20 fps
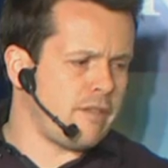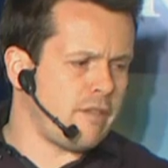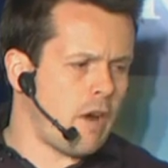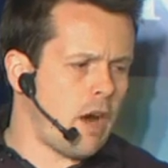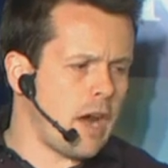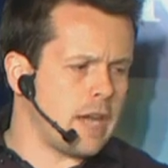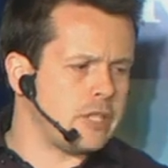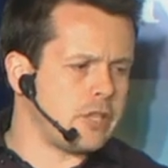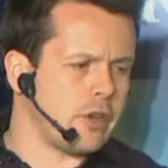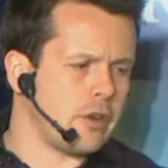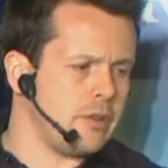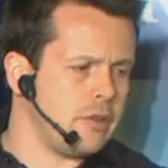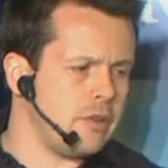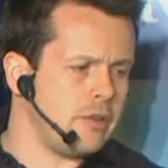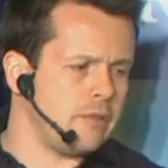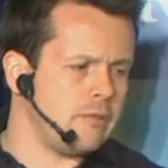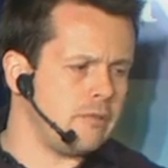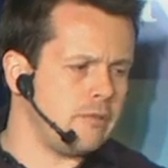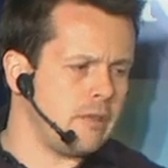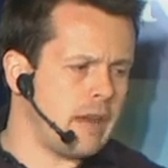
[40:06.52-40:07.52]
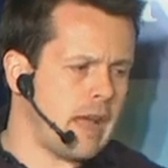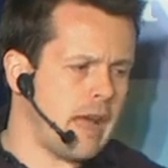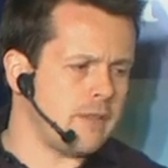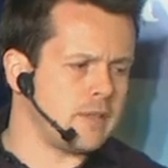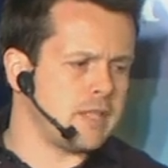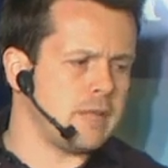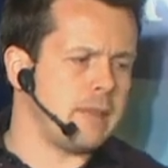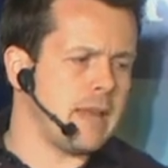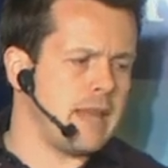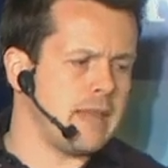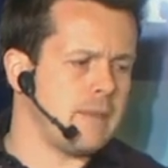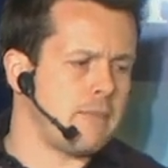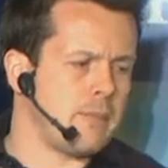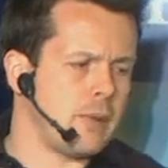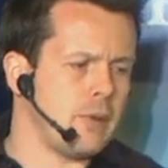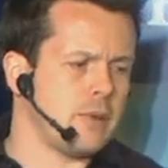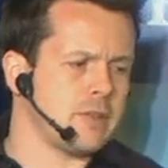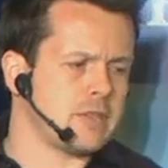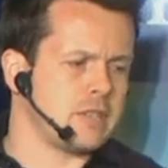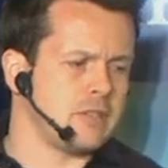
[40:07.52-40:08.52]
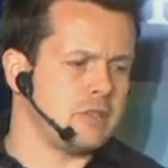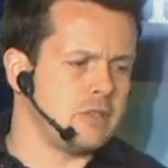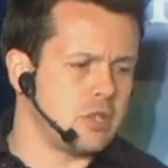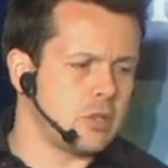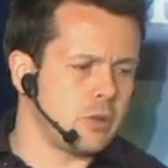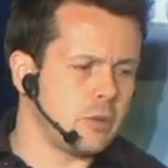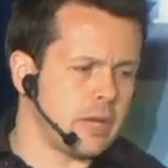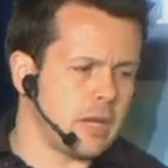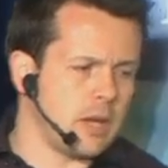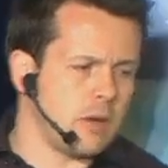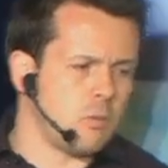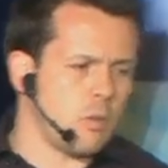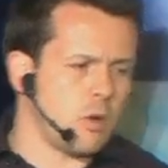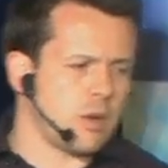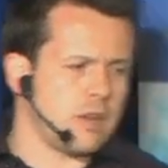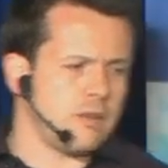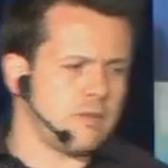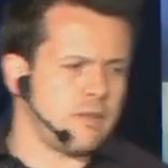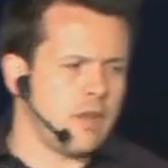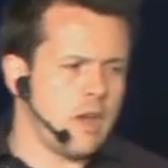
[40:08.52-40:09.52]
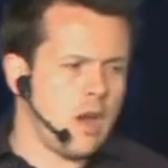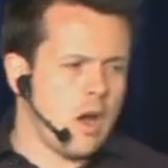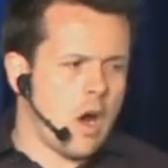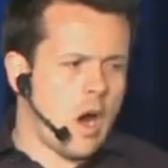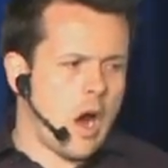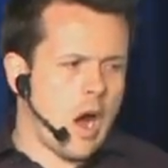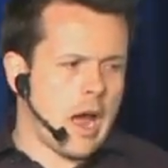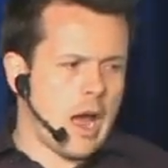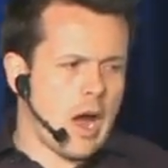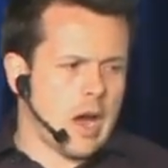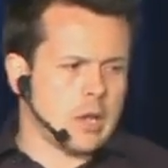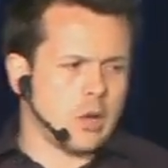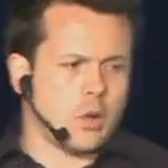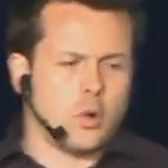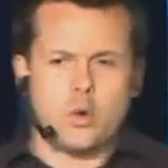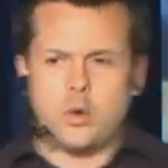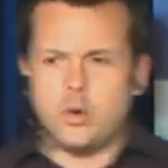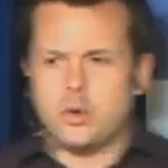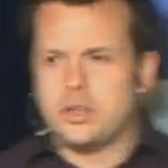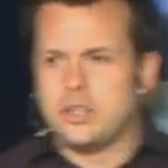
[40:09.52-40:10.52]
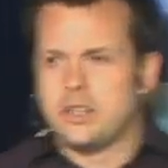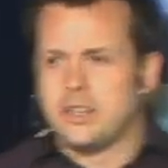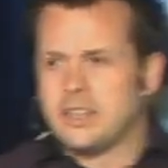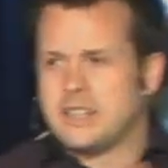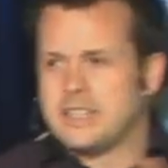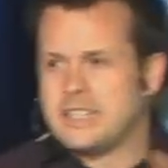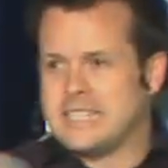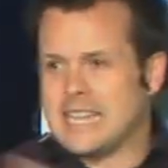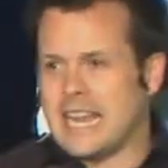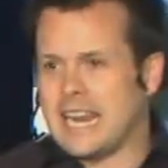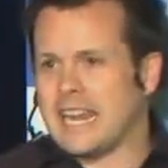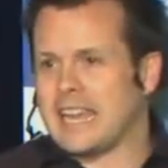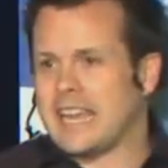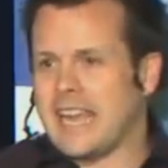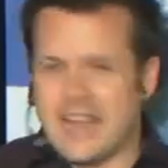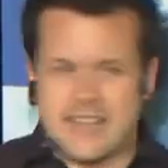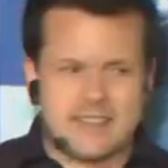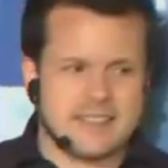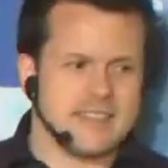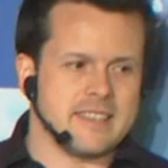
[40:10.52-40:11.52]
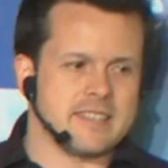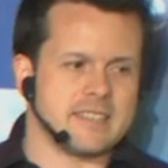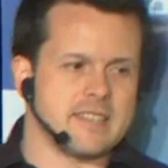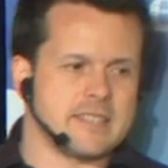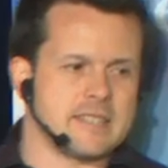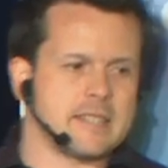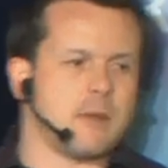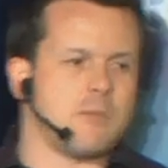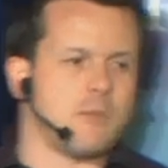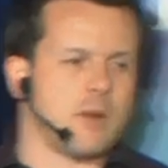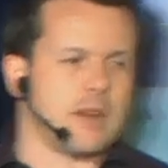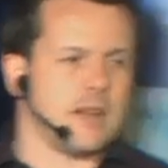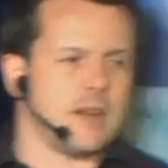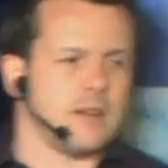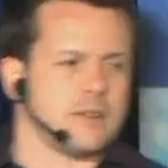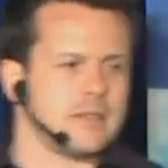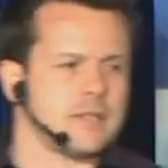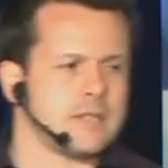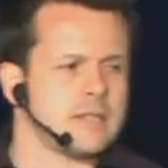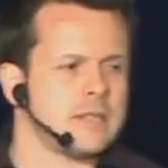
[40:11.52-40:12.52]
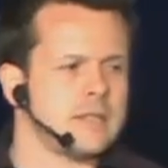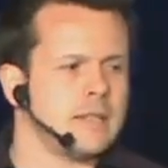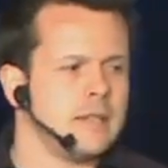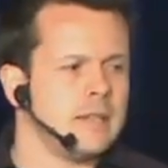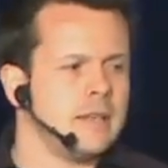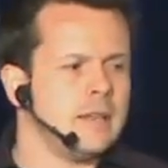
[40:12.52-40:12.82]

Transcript: if I don't have to be the person doing it? What if I, I could delegate this to someone else?